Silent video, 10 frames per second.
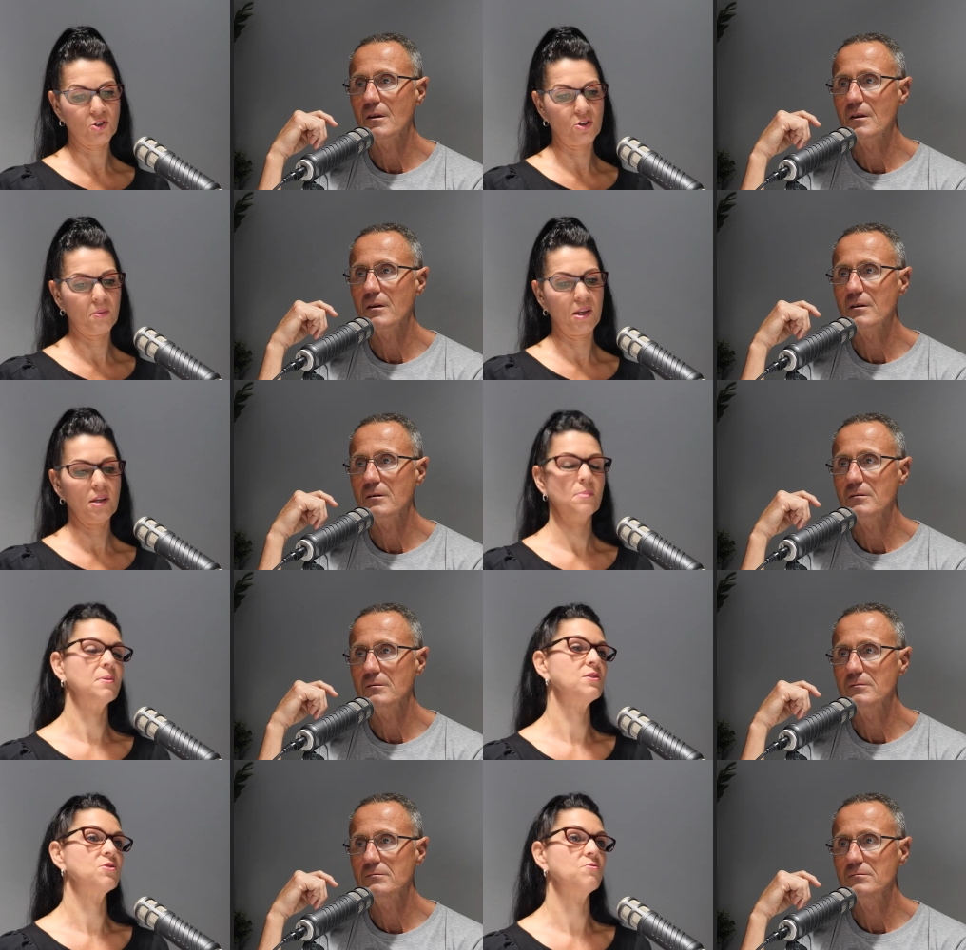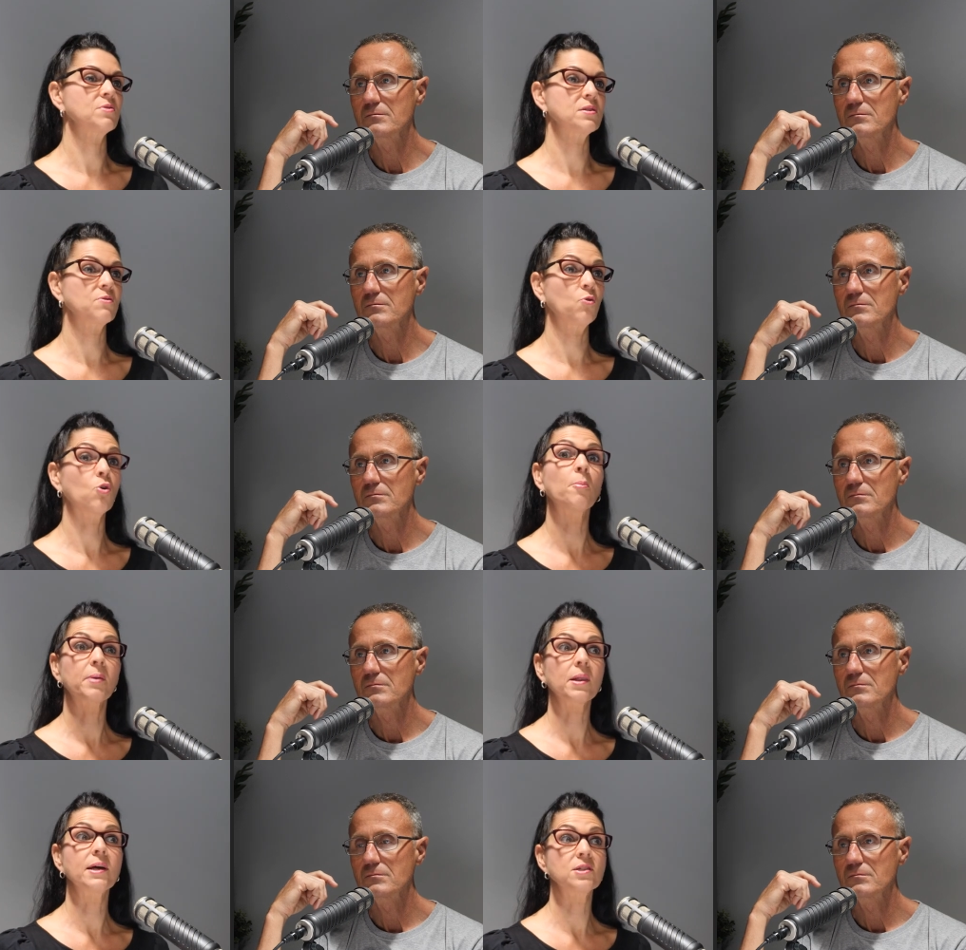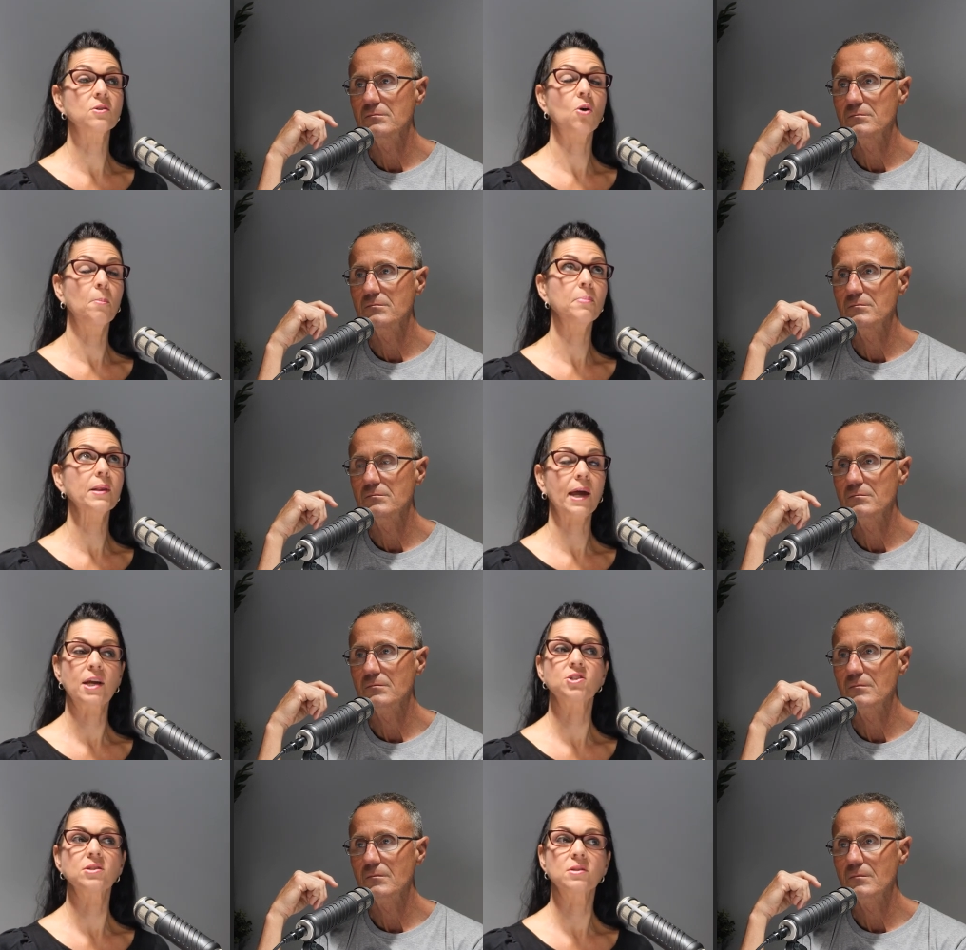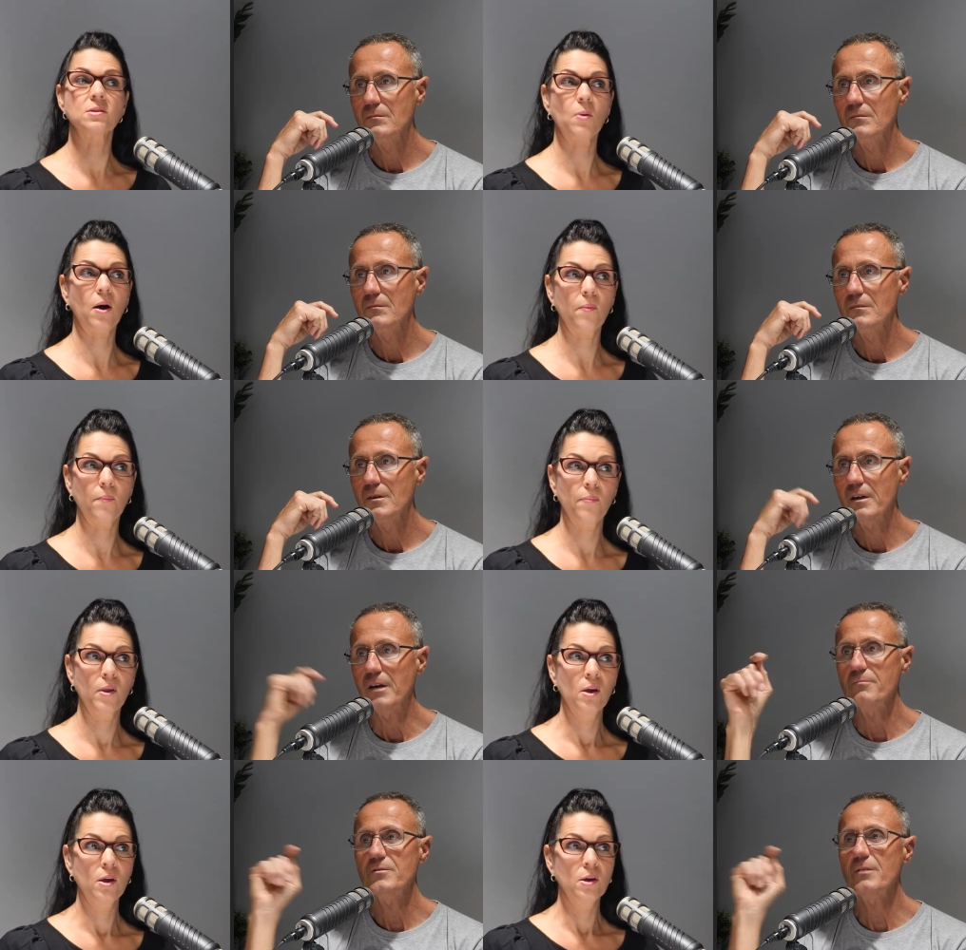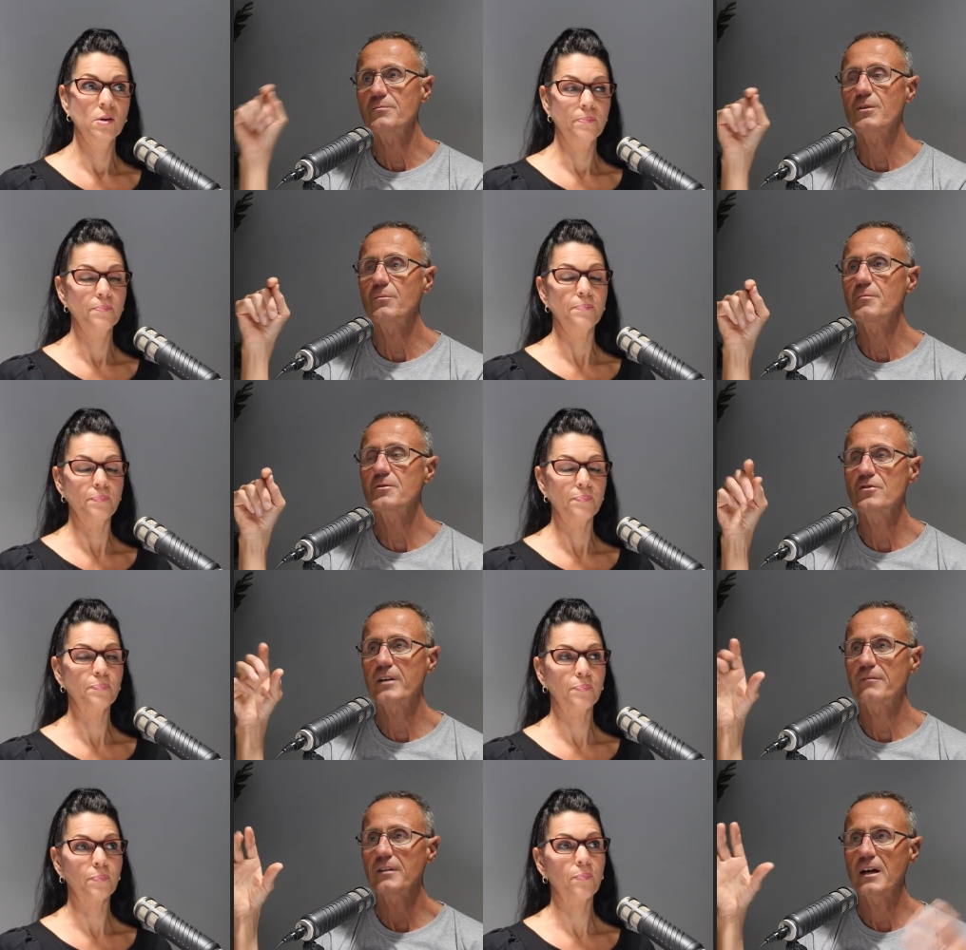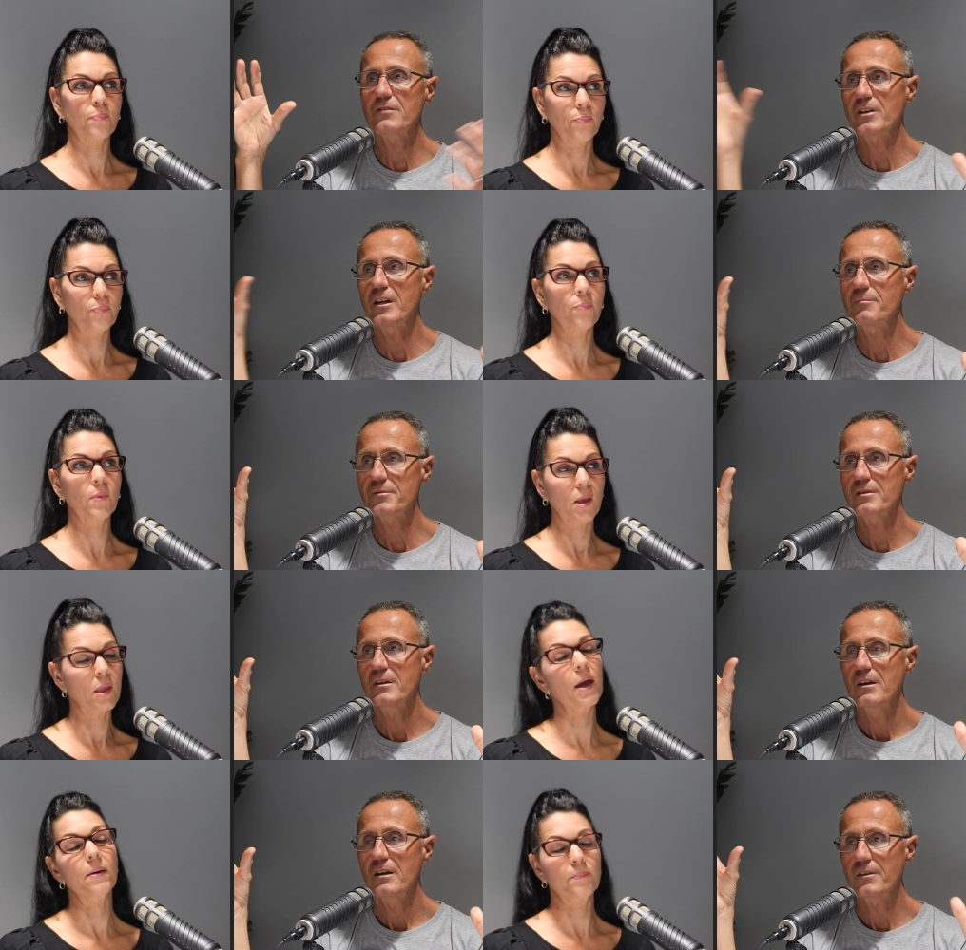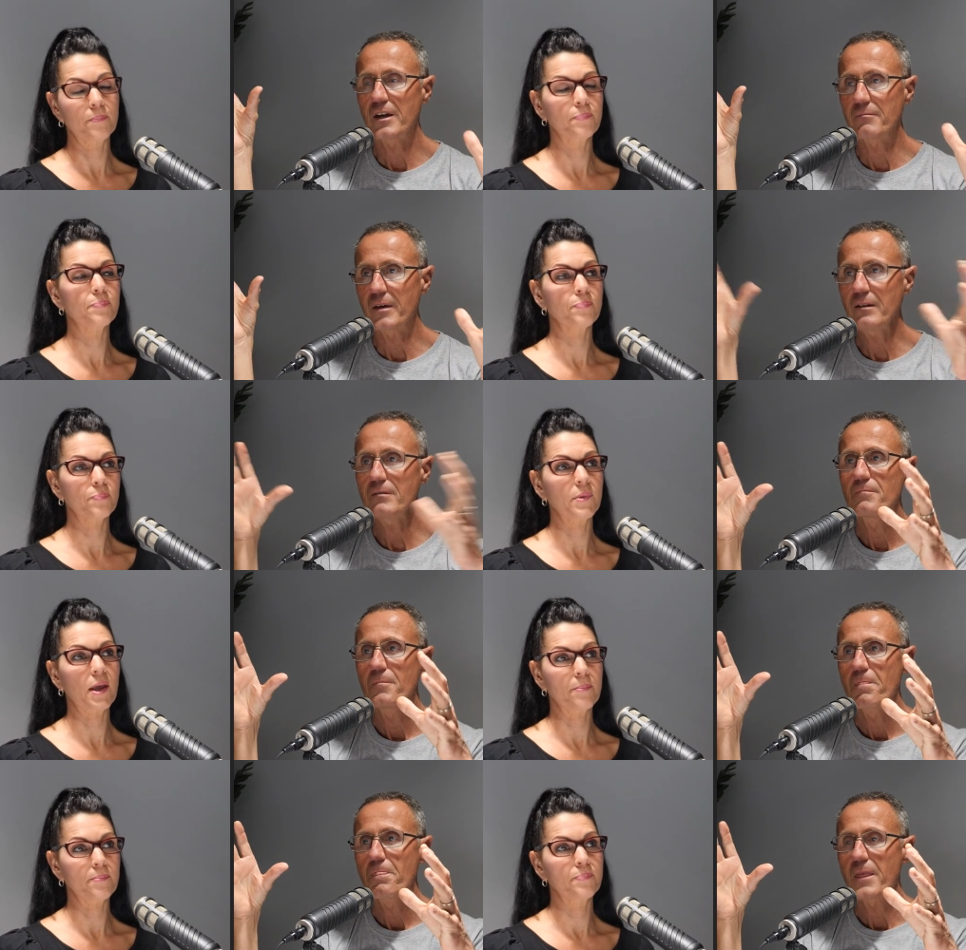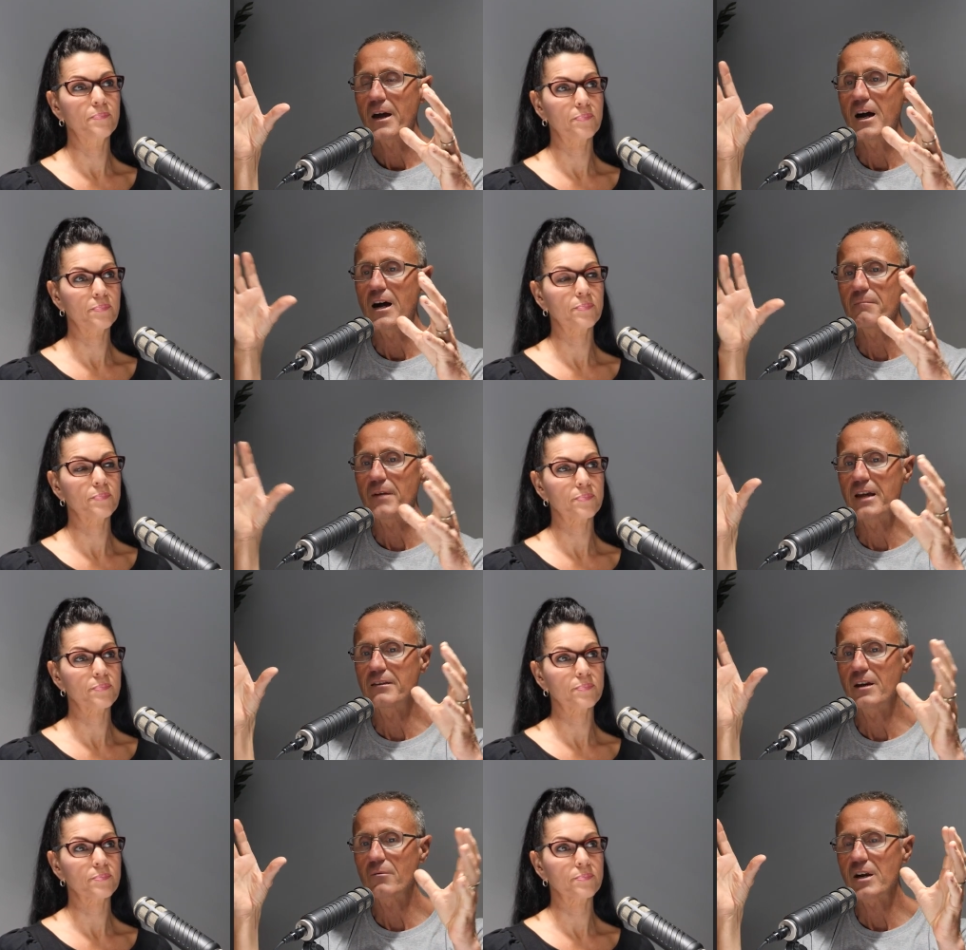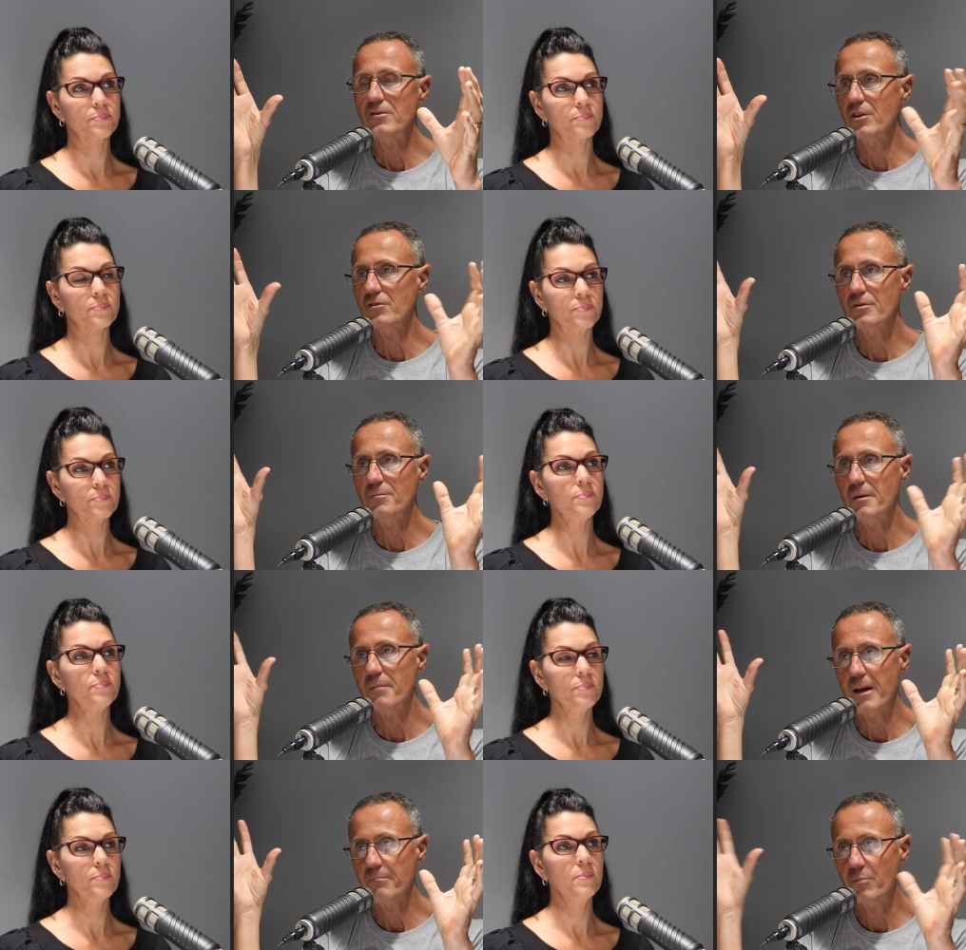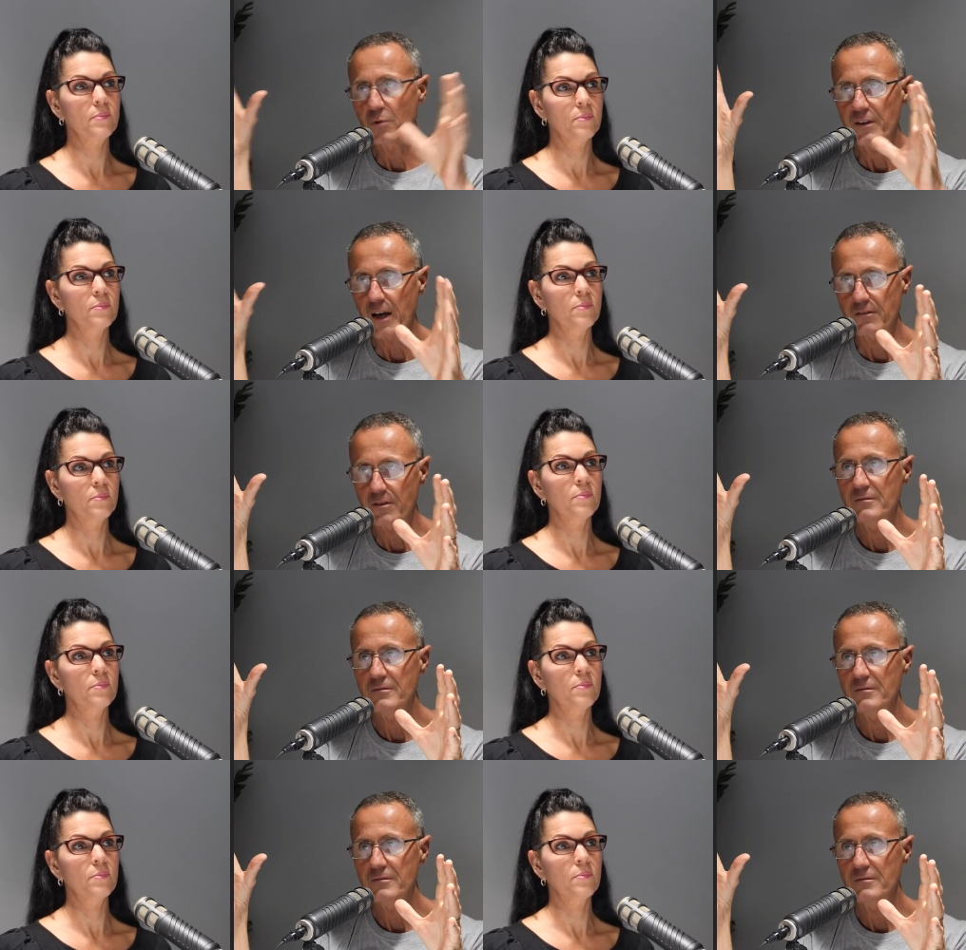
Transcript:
Speaker 1: shown to be an independent risk for complica- complications as well.
Speaker 2: Yeah, so so women should have larger hips yeah. than men. Yeah, um, and their ratio should be about 0.8.